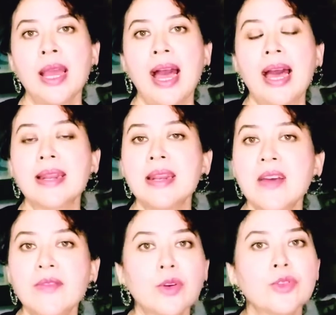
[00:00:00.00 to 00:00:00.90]
and
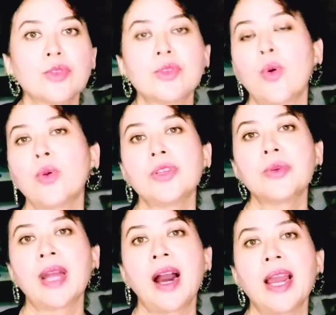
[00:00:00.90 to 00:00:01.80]
never going to hold you
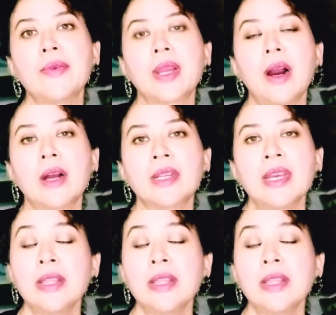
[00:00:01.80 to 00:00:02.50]
in high regard.